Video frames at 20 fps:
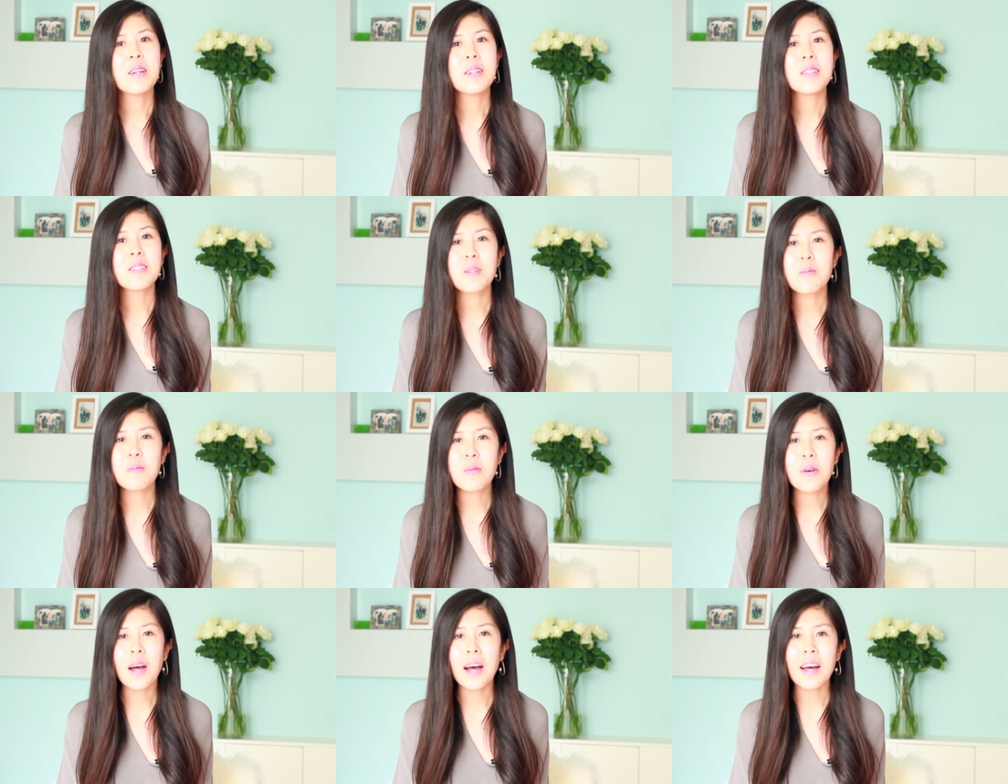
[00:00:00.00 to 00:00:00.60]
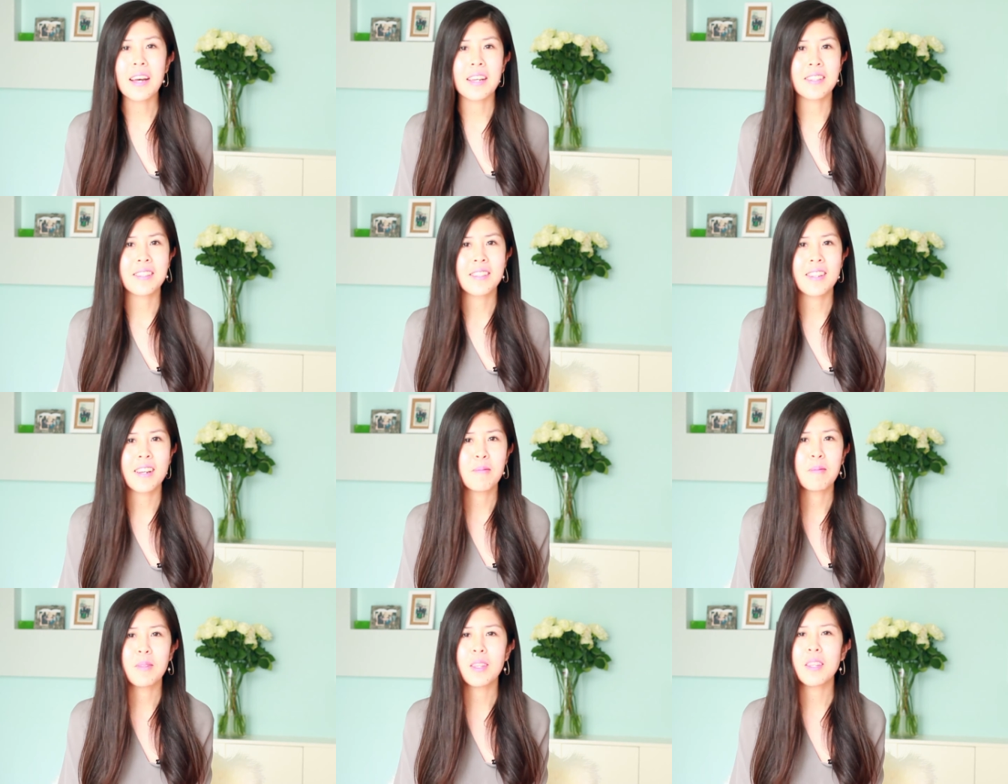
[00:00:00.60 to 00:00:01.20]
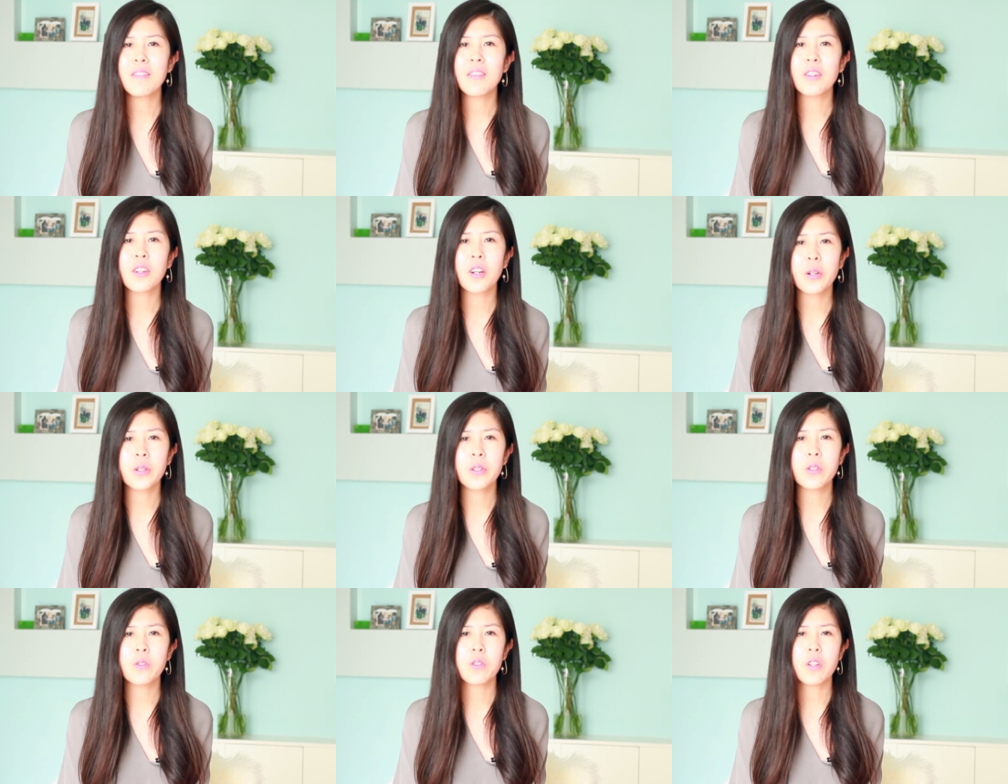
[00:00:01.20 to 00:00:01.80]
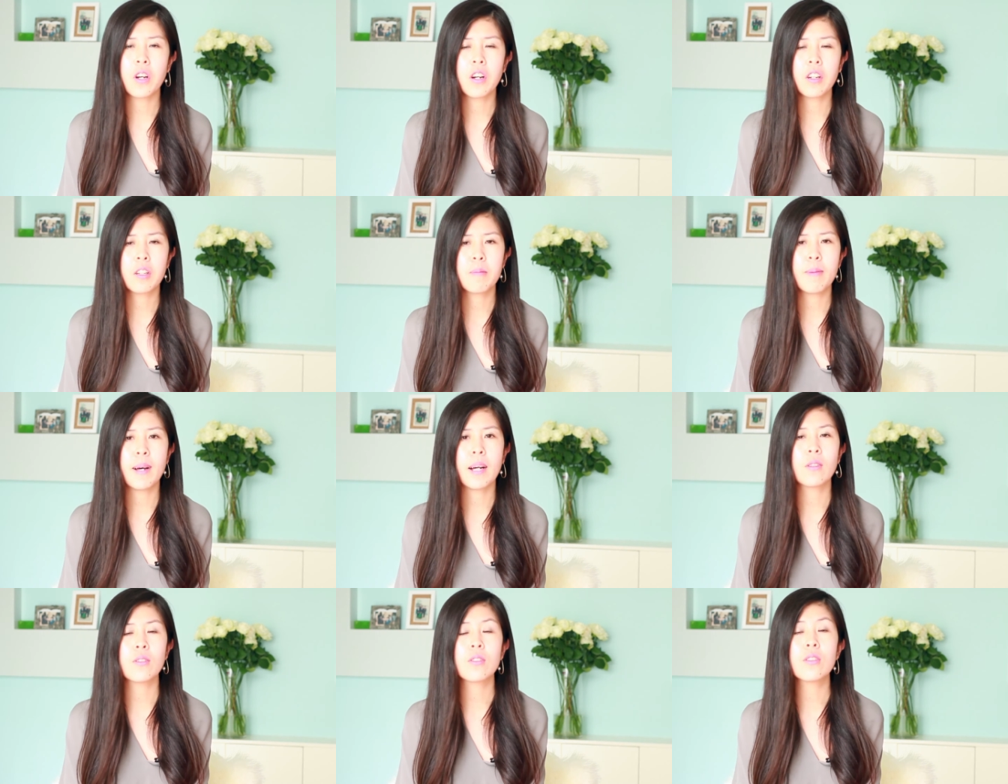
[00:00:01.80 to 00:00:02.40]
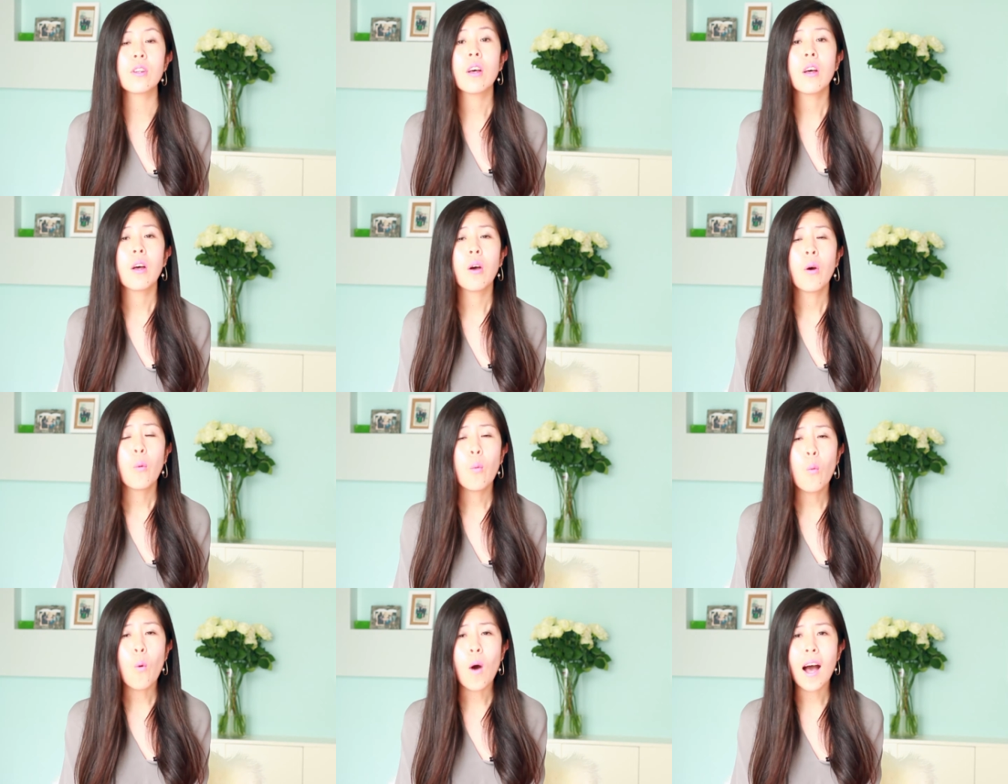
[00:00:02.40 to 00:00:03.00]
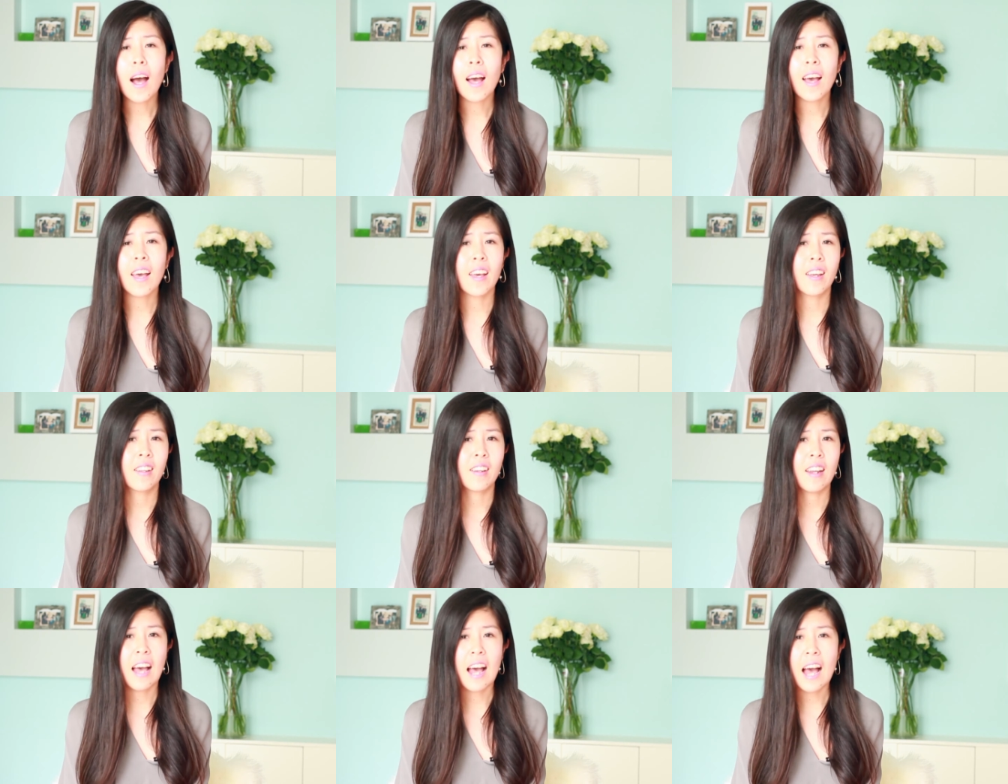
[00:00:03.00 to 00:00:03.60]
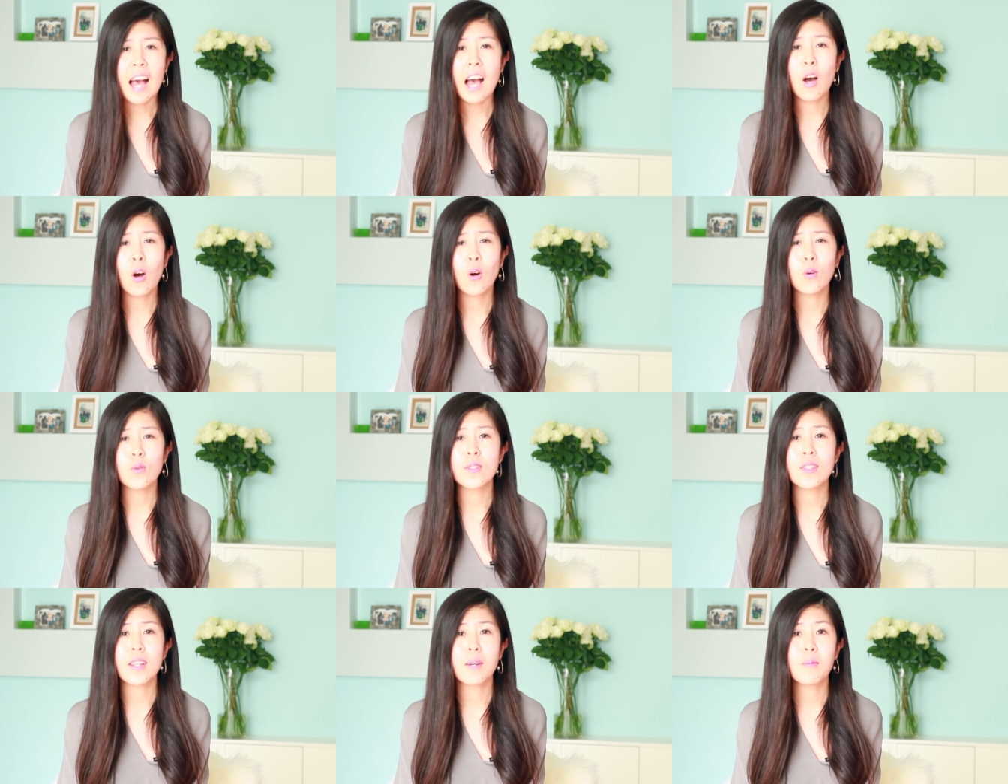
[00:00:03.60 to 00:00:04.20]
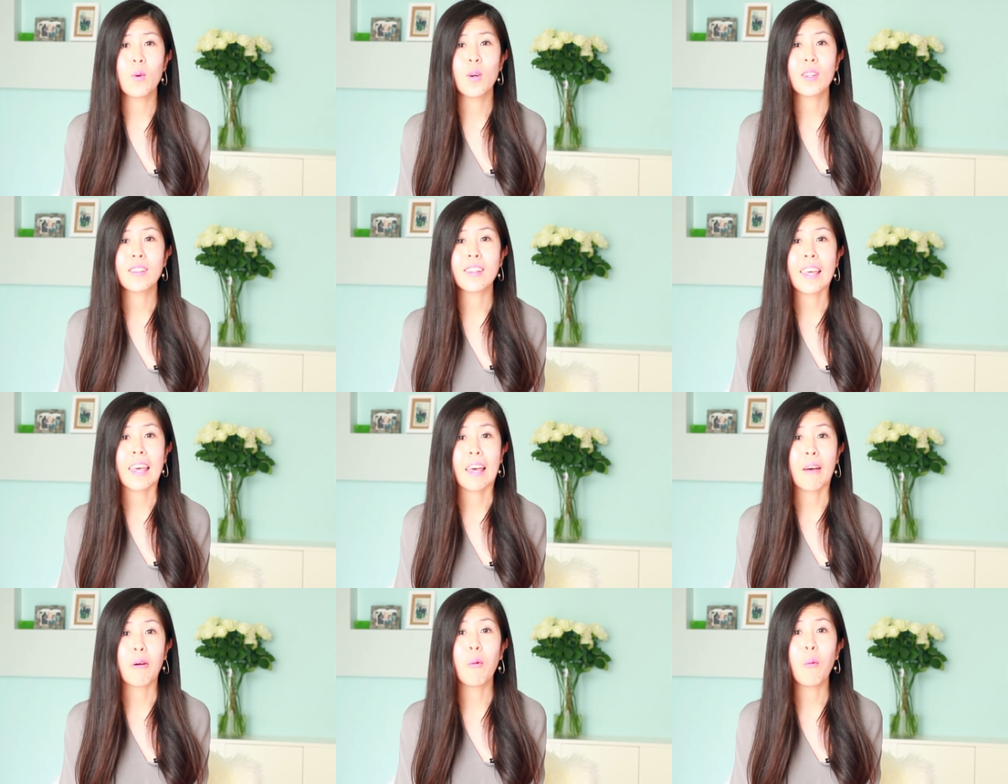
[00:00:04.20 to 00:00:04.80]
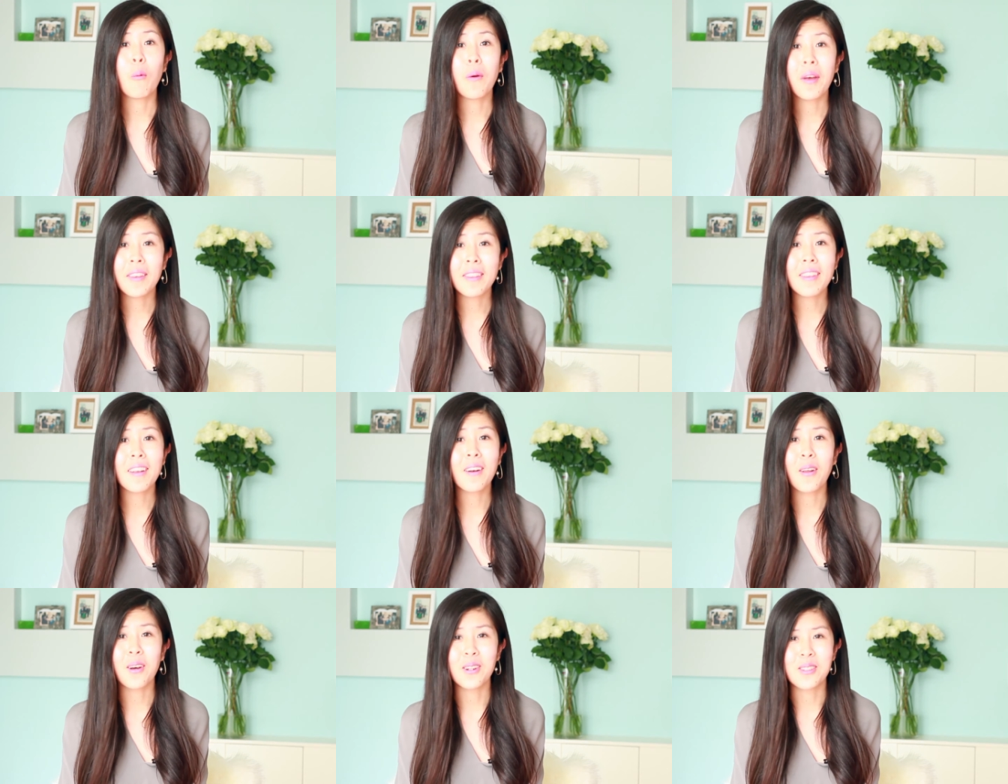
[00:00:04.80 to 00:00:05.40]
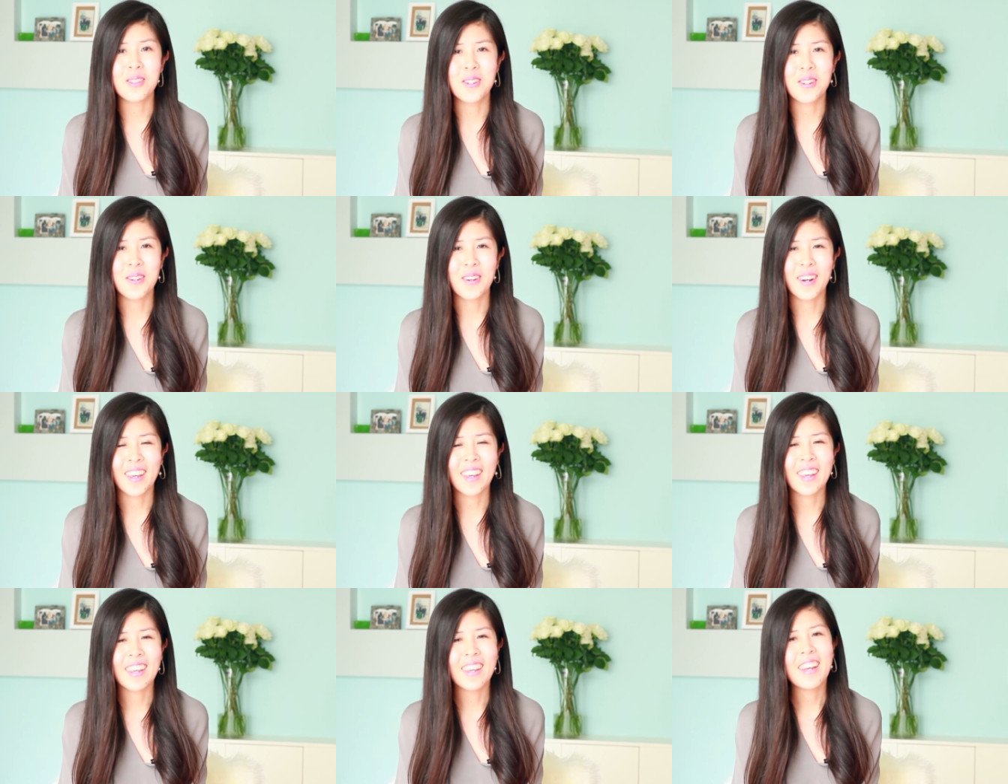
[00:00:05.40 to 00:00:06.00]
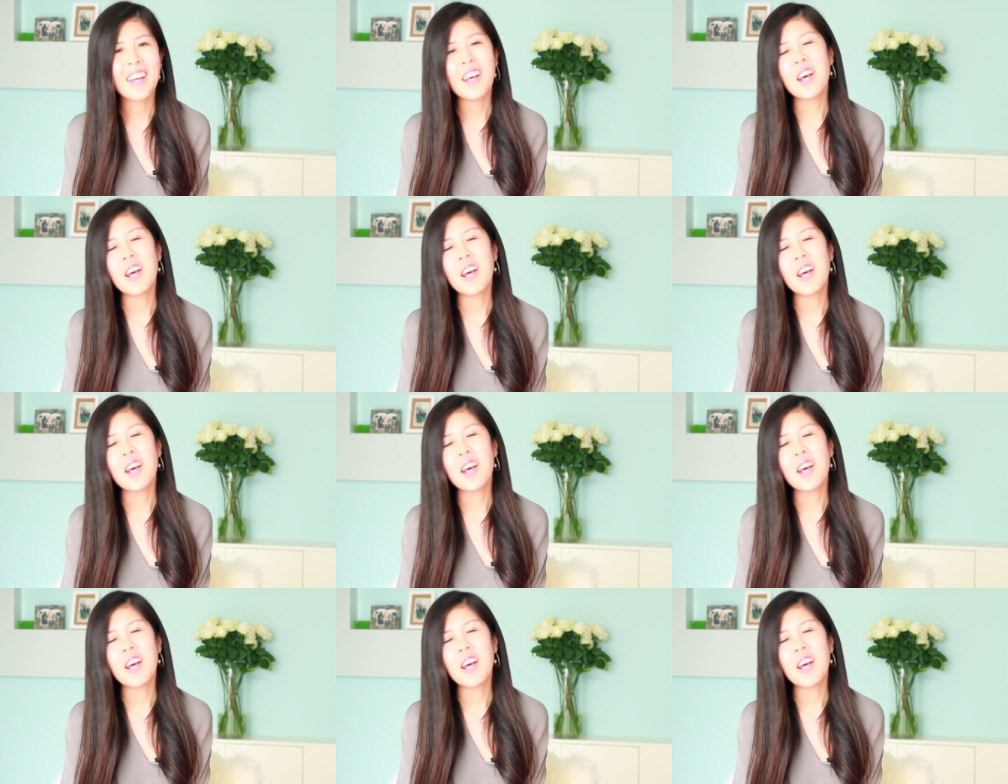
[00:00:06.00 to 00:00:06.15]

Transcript: Surprise! I'm even going to talk about why and how someone can win the lottery.